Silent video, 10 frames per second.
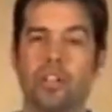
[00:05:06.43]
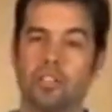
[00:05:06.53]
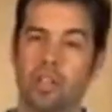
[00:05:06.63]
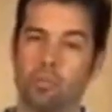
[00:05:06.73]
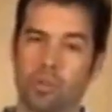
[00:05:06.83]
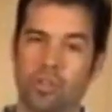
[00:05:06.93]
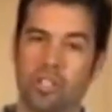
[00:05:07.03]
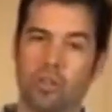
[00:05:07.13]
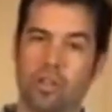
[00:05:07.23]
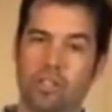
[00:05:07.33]
temperature
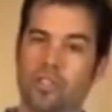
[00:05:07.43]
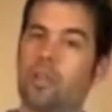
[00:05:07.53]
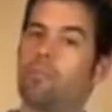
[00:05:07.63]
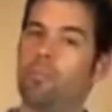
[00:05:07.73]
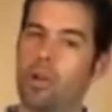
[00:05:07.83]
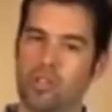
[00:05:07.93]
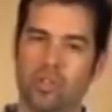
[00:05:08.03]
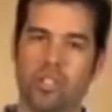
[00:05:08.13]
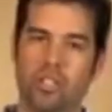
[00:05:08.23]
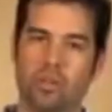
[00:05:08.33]
decreases, pressure
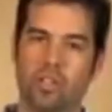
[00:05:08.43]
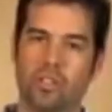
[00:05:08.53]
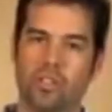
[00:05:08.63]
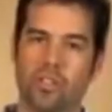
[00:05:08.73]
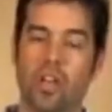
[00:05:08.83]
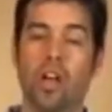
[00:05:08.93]
decreases.